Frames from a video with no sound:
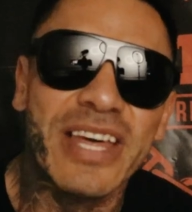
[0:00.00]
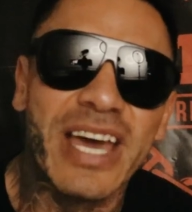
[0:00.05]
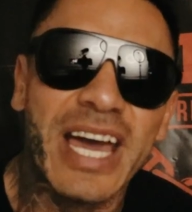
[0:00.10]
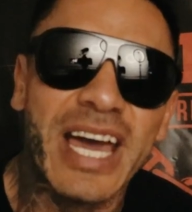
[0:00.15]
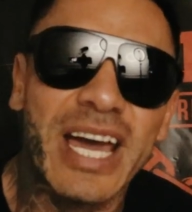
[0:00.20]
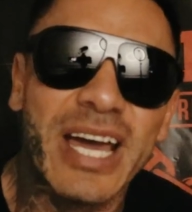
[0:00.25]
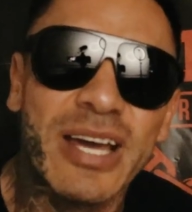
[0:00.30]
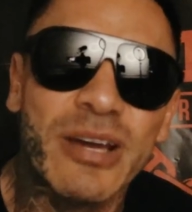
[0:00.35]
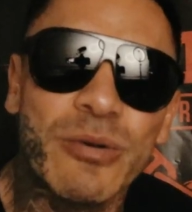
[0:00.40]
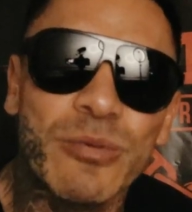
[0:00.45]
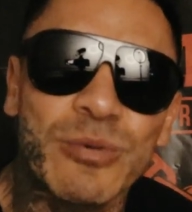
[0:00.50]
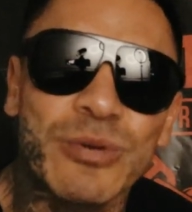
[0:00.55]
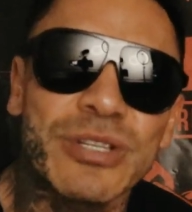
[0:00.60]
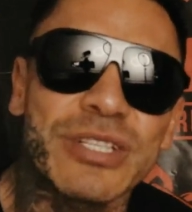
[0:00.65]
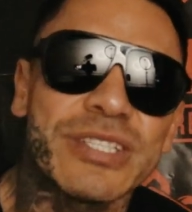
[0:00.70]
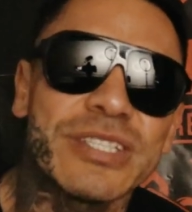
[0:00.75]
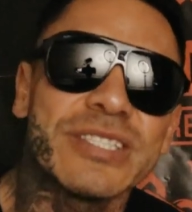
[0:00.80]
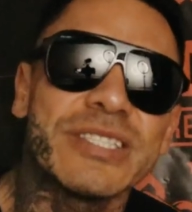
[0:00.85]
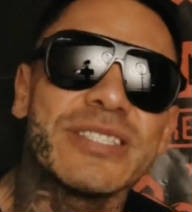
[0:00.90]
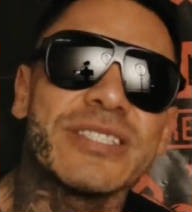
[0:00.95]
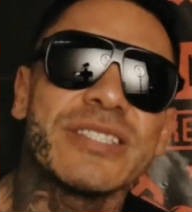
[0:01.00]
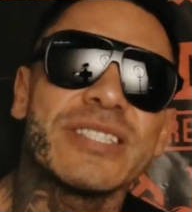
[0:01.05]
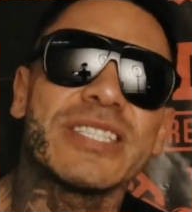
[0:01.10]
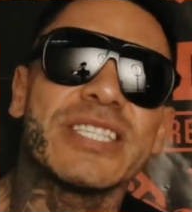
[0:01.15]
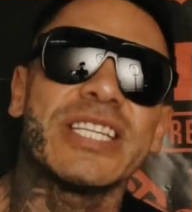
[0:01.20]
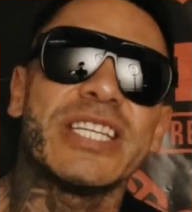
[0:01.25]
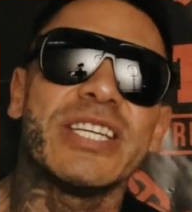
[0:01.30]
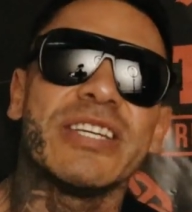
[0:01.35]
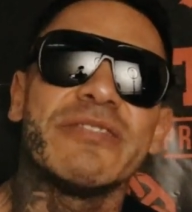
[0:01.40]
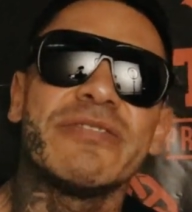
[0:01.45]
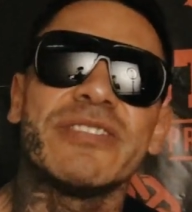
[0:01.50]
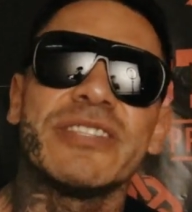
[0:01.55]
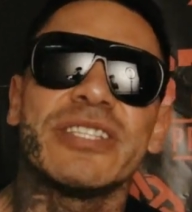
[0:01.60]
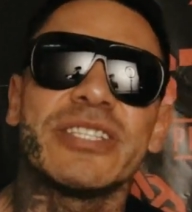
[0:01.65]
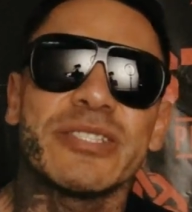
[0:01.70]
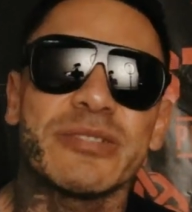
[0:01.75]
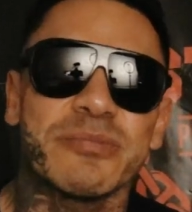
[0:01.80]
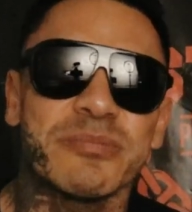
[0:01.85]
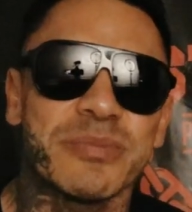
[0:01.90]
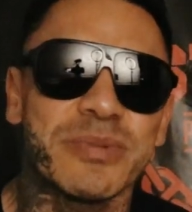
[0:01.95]
that was given
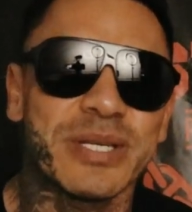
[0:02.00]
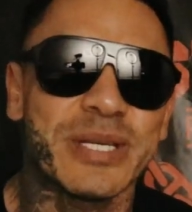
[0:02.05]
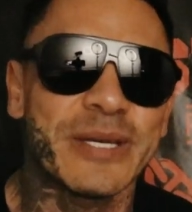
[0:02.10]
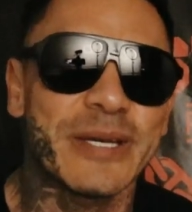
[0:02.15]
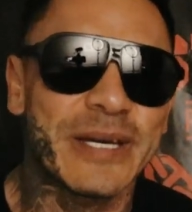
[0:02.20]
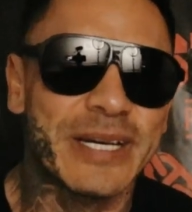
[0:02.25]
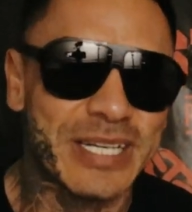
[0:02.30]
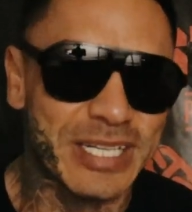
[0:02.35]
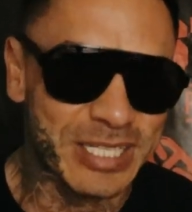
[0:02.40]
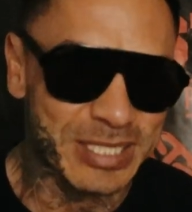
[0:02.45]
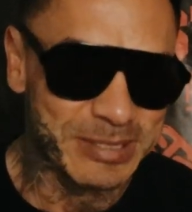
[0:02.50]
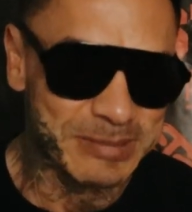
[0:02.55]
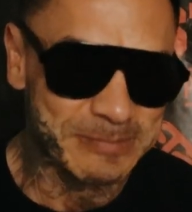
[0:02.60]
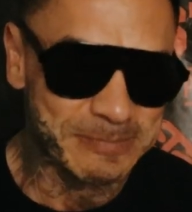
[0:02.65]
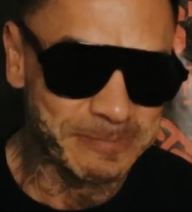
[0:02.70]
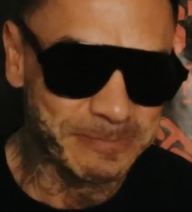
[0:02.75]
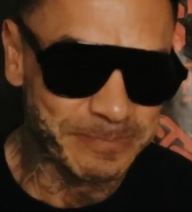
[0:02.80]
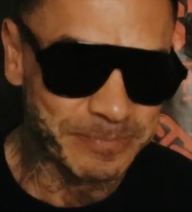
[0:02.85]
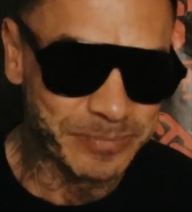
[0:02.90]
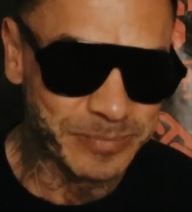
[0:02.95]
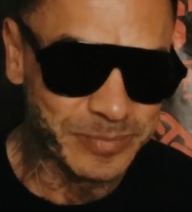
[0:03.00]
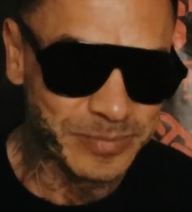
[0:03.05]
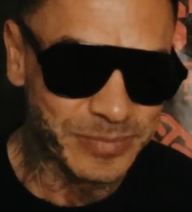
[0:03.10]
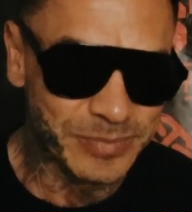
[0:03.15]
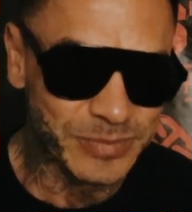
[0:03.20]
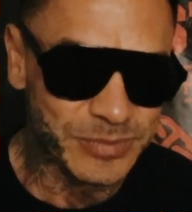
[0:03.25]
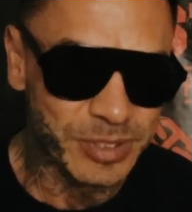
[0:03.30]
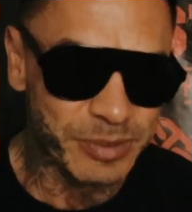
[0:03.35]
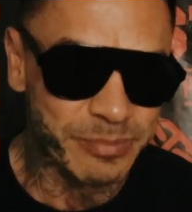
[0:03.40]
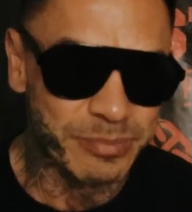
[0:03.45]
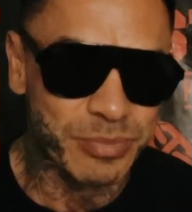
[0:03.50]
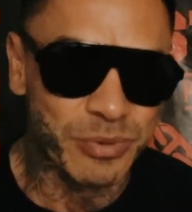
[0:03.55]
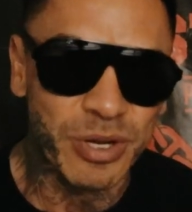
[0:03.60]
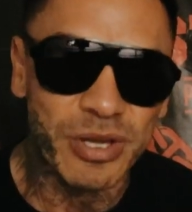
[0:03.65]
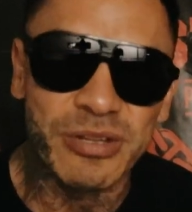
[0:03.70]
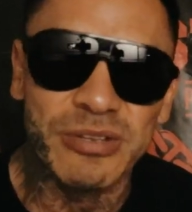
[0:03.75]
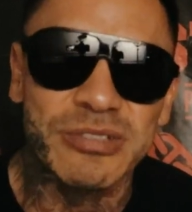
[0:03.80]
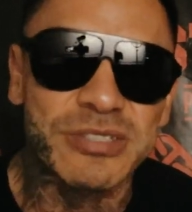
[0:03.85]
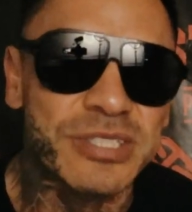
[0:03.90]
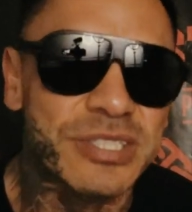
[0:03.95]
to me, the
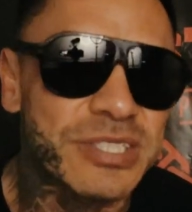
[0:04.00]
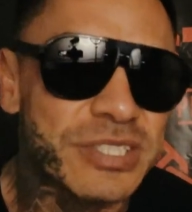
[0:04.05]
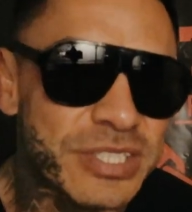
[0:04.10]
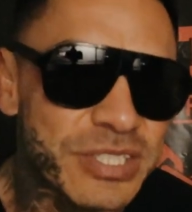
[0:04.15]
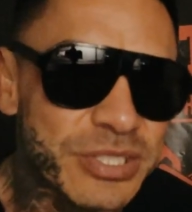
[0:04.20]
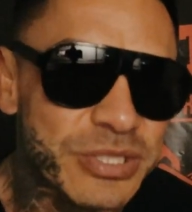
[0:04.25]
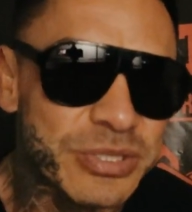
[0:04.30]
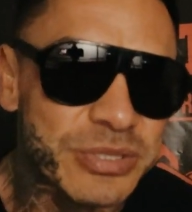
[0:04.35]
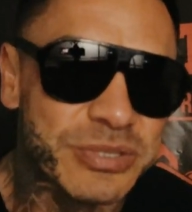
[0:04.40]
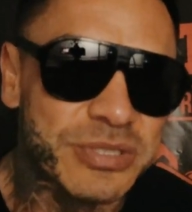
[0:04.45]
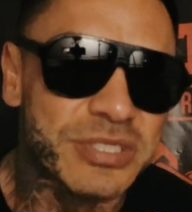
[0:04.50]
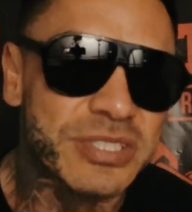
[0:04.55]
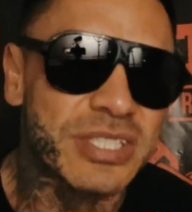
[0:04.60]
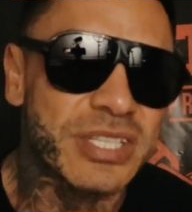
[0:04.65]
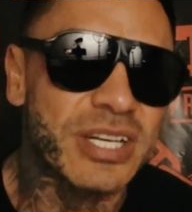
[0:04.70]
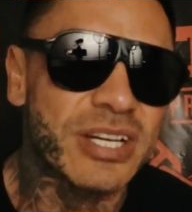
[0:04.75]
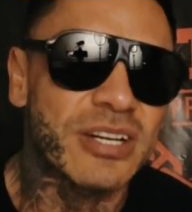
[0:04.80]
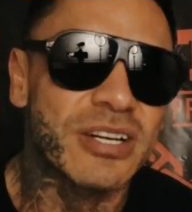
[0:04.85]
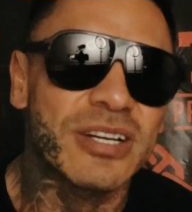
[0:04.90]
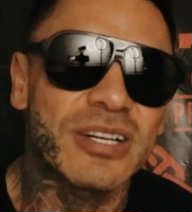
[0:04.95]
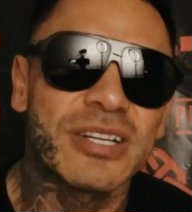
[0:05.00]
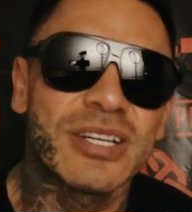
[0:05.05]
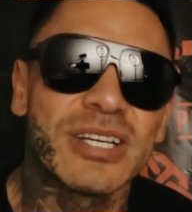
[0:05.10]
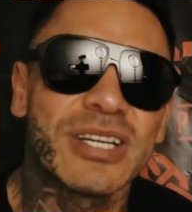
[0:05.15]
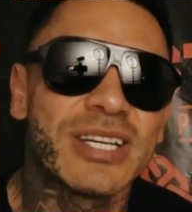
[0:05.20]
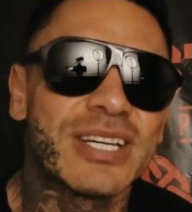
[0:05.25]
brothers and sisters there,